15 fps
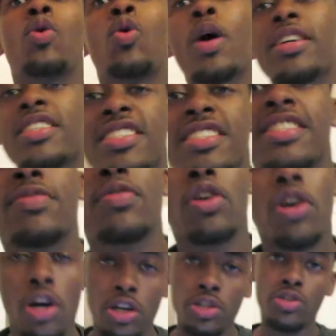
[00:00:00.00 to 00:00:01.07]
questions in
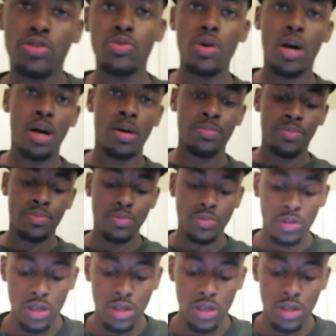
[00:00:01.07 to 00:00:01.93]
regards to